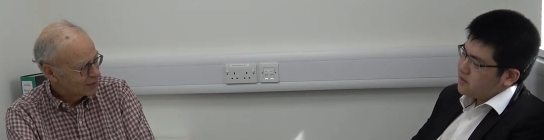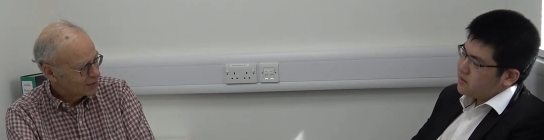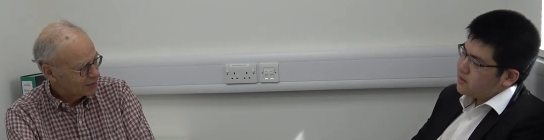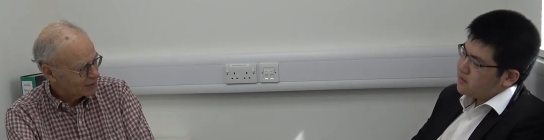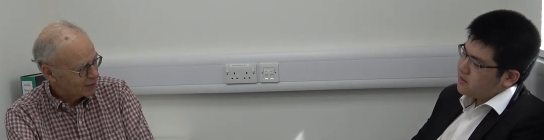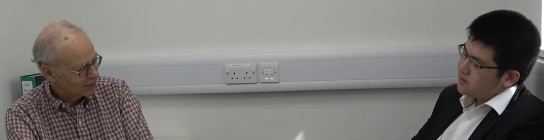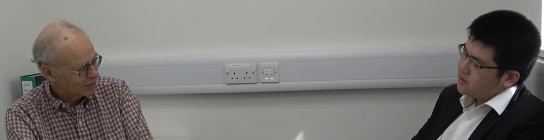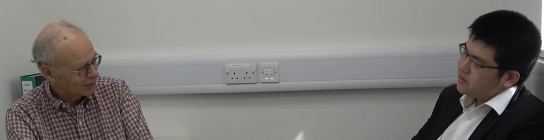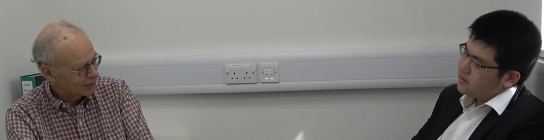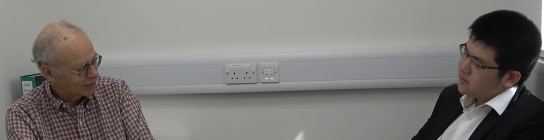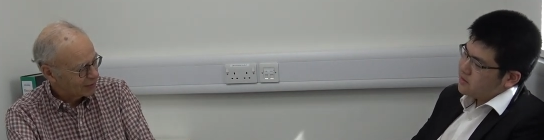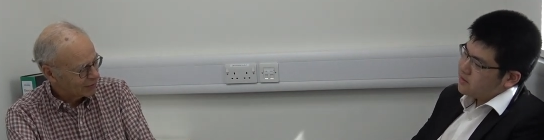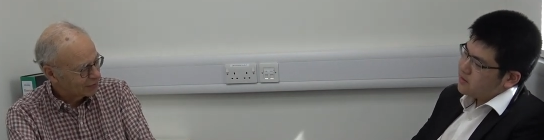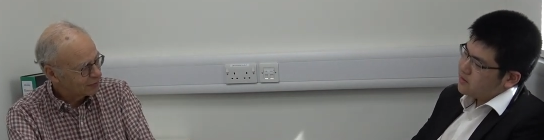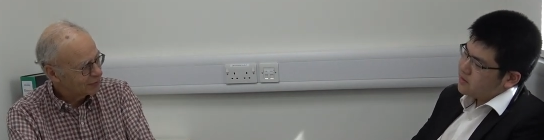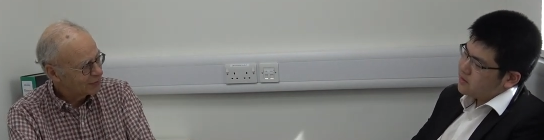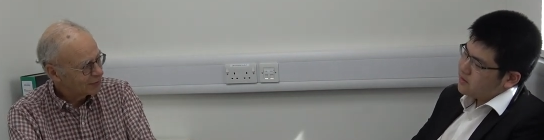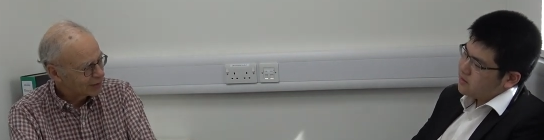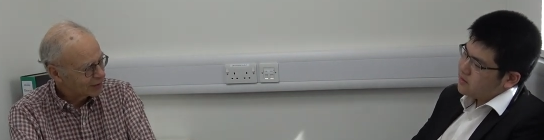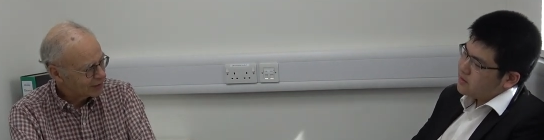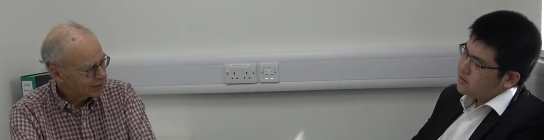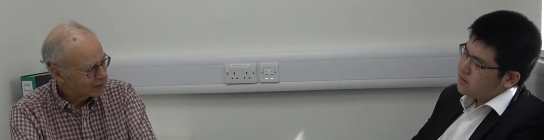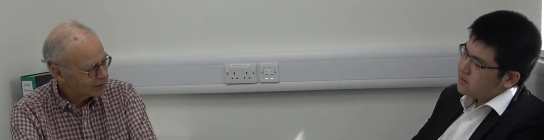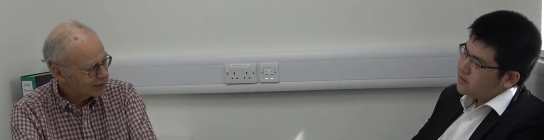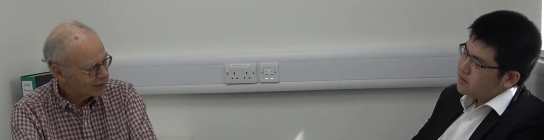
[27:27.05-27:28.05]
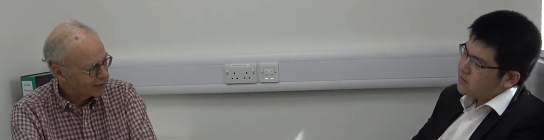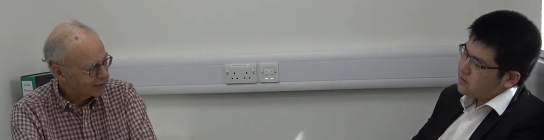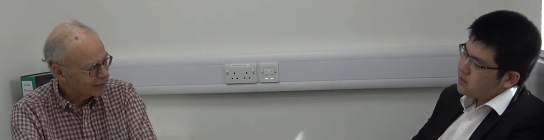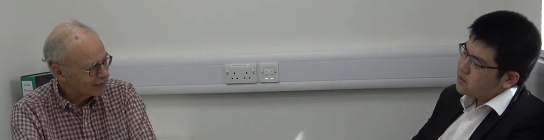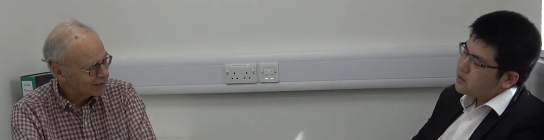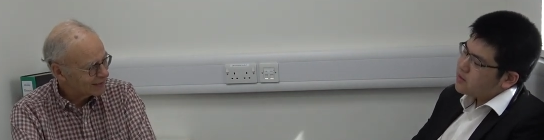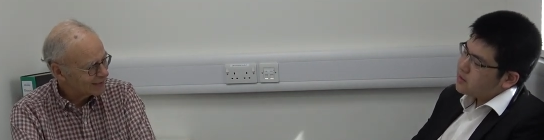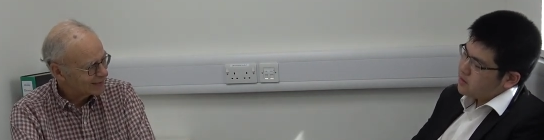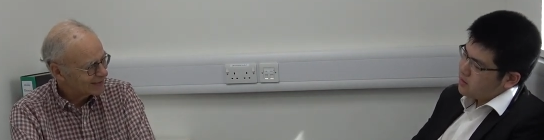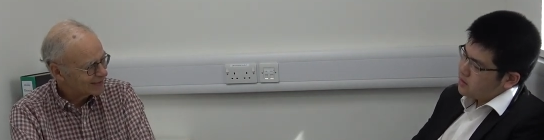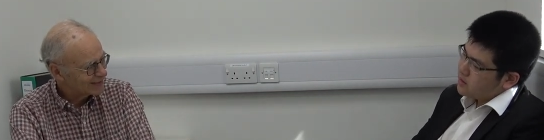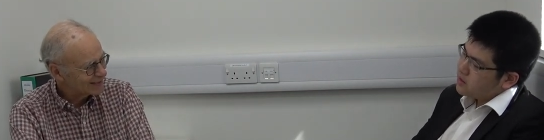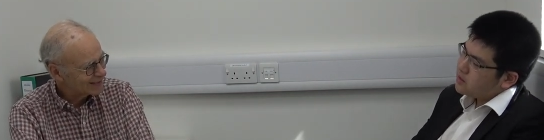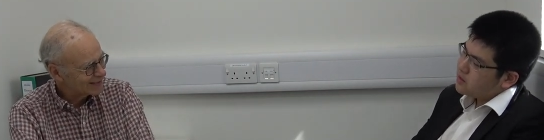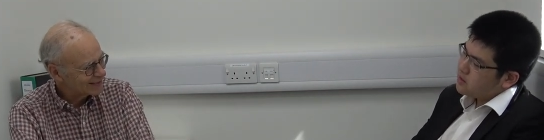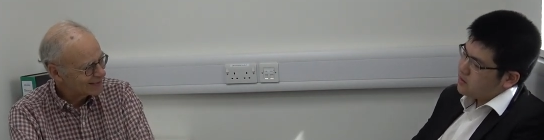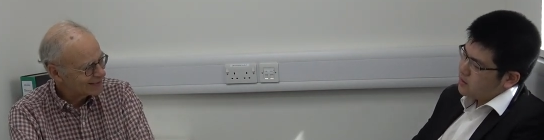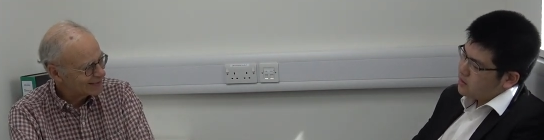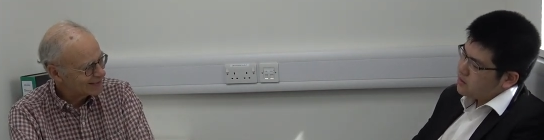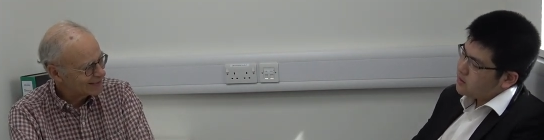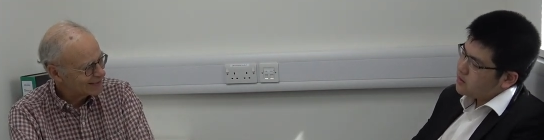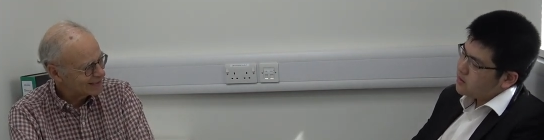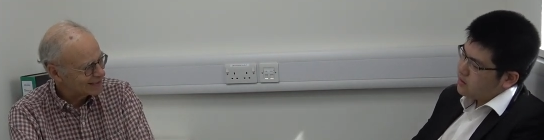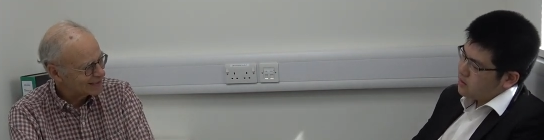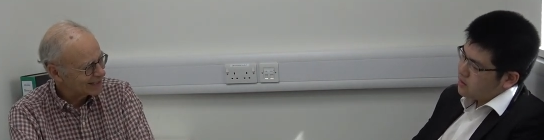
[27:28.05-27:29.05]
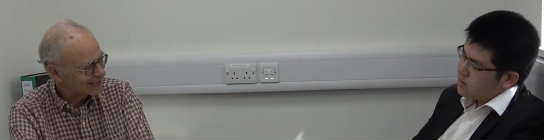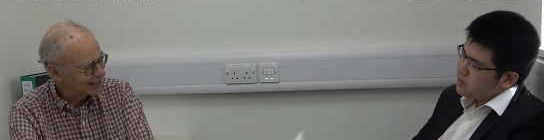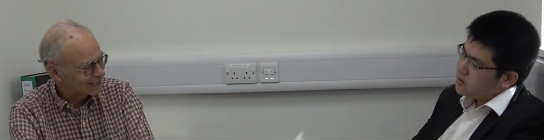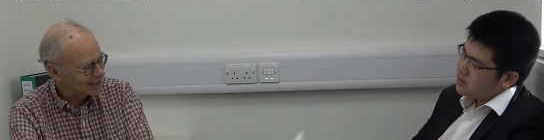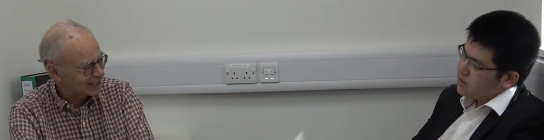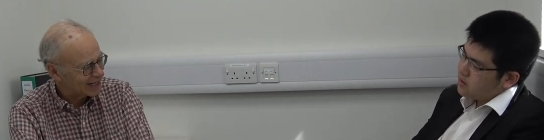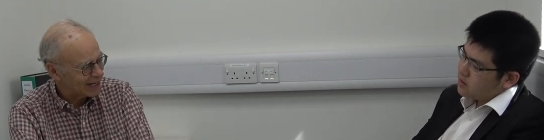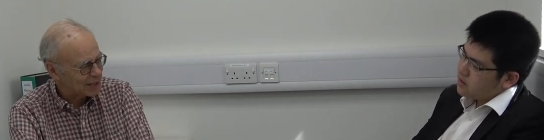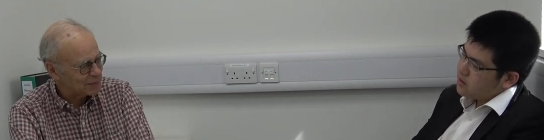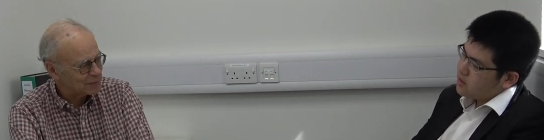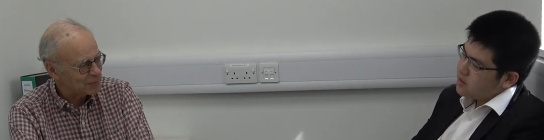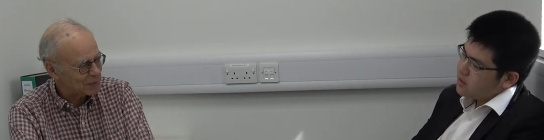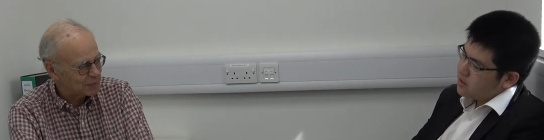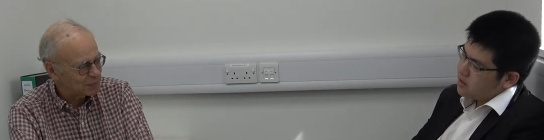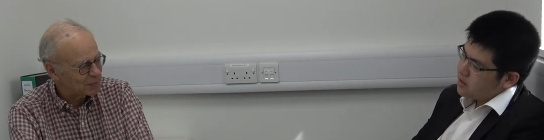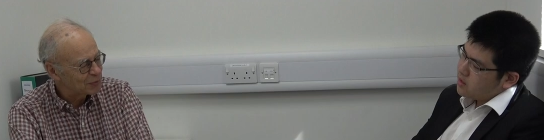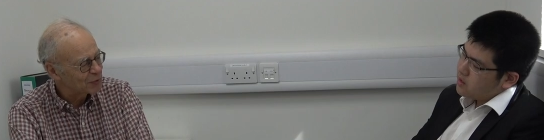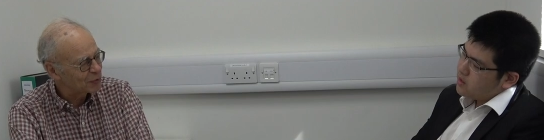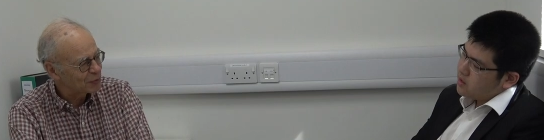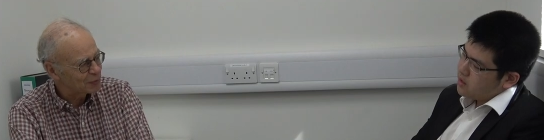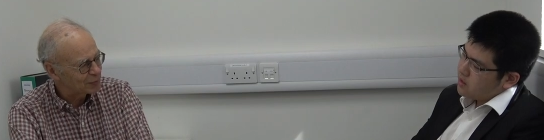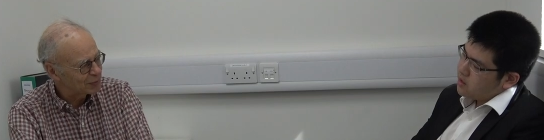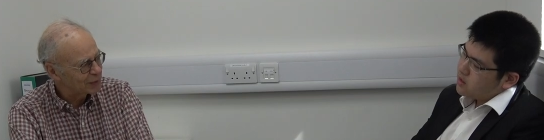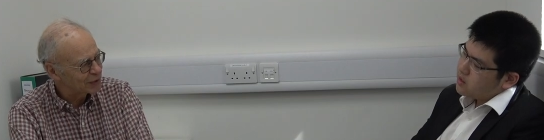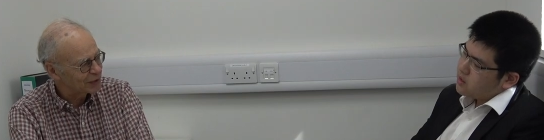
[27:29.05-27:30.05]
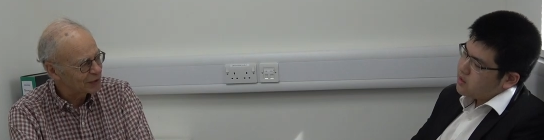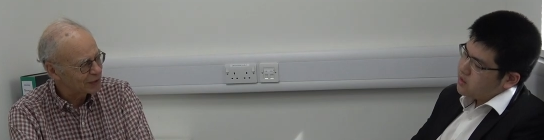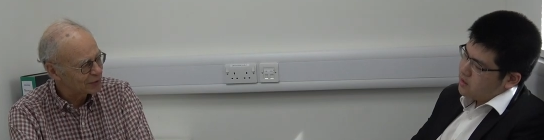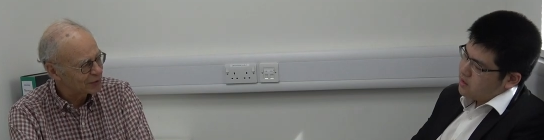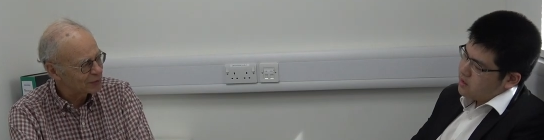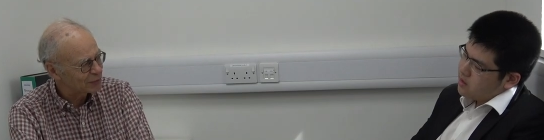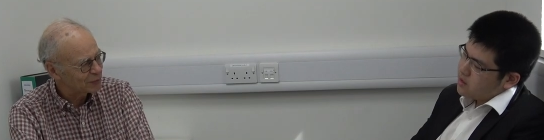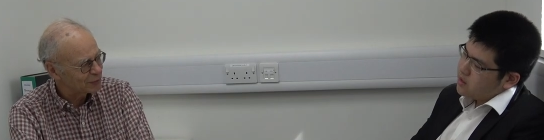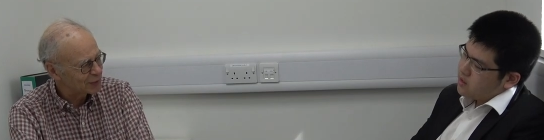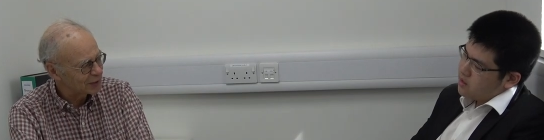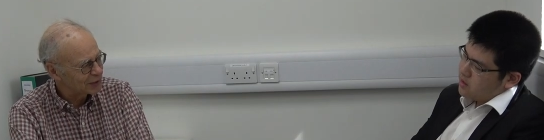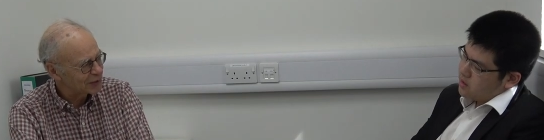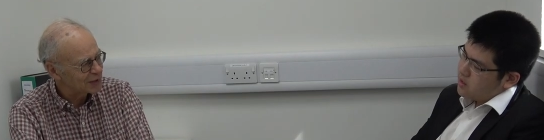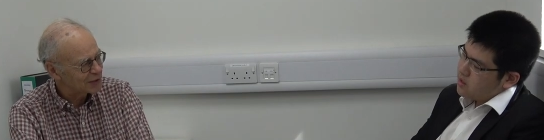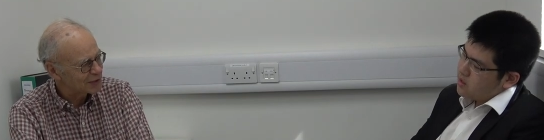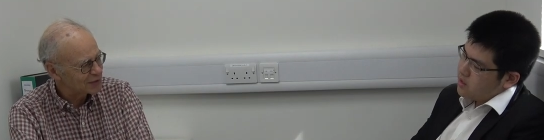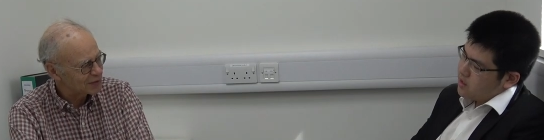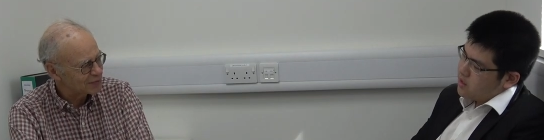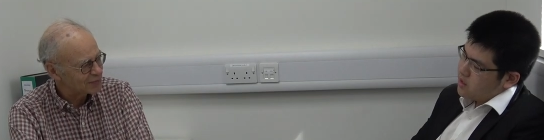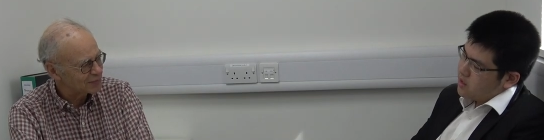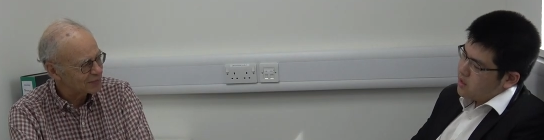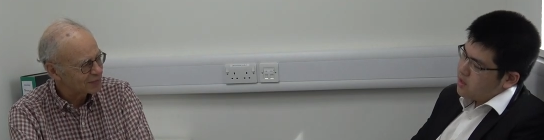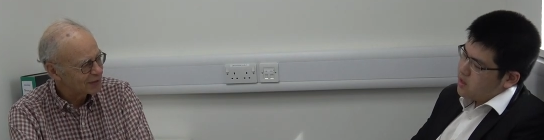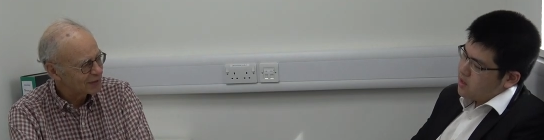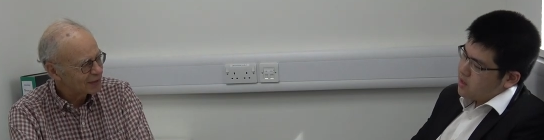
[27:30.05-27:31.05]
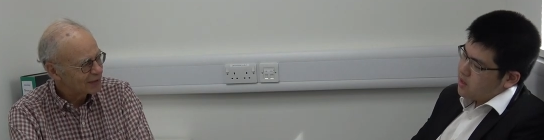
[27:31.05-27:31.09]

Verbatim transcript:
Speaker 1: So I don't think it, it, it, it can't be pure political realism